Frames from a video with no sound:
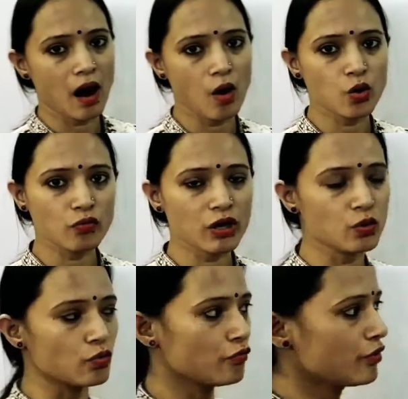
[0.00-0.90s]
How do we
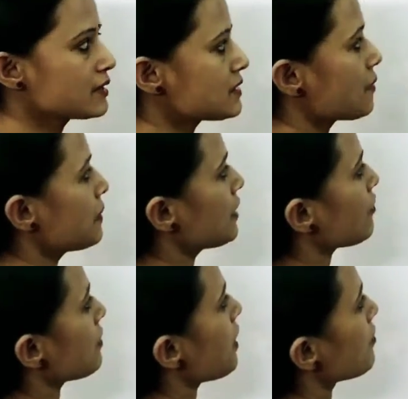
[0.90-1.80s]
do? For example, if
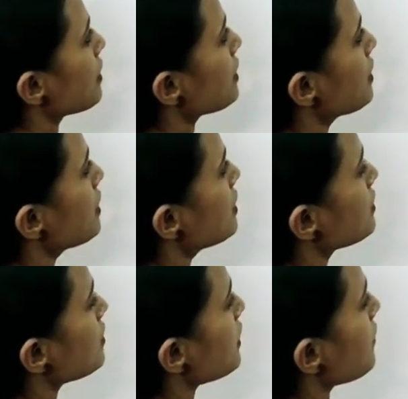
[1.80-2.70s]
I am having
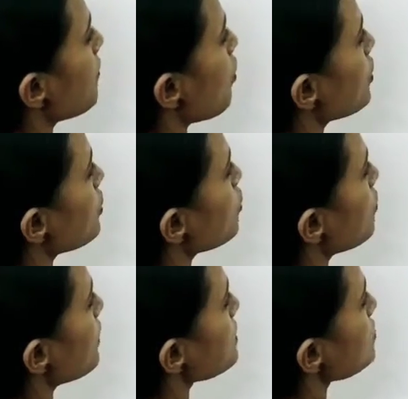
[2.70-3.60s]
3 upon
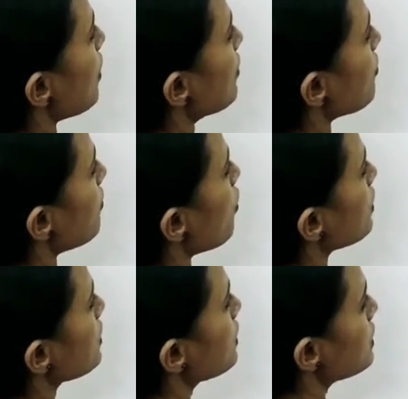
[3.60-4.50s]
2 plus 5
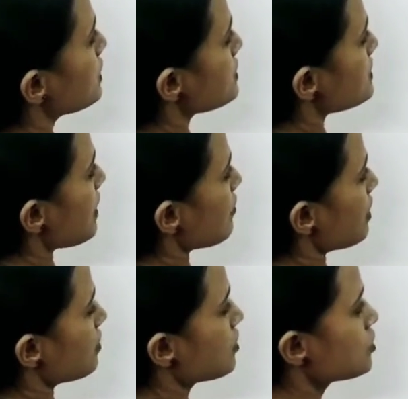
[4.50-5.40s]
upon
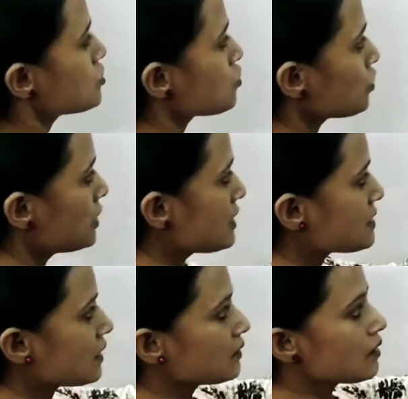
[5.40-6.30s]
7. So
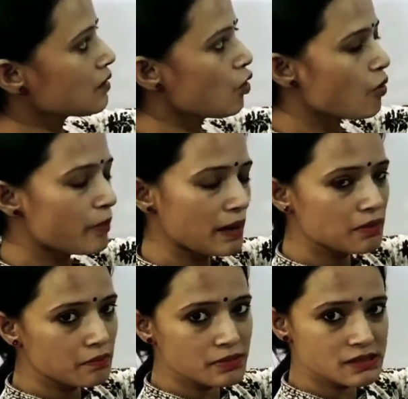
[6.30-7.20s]
these are the
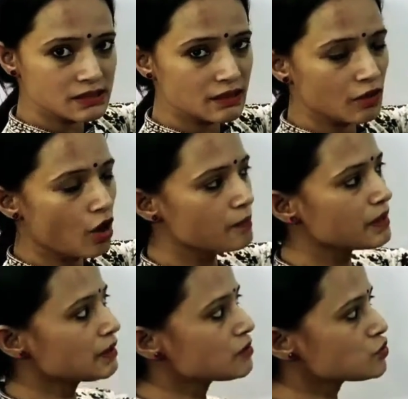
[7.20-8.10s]
co-prime numbers in the
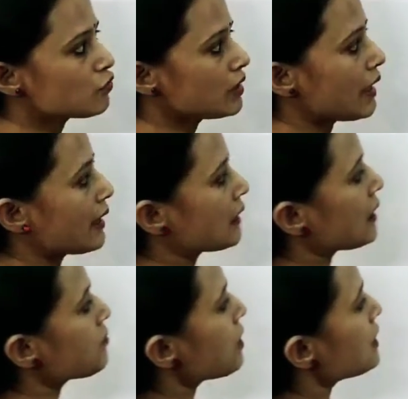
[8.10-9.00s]
denominator. So we
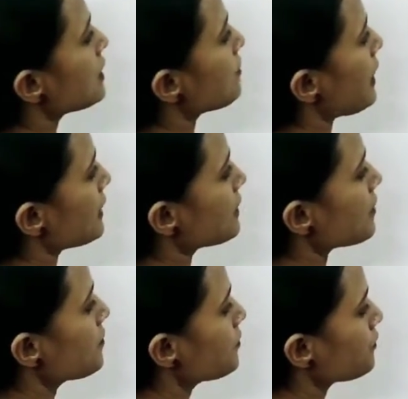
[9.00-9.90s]
directly multiply them.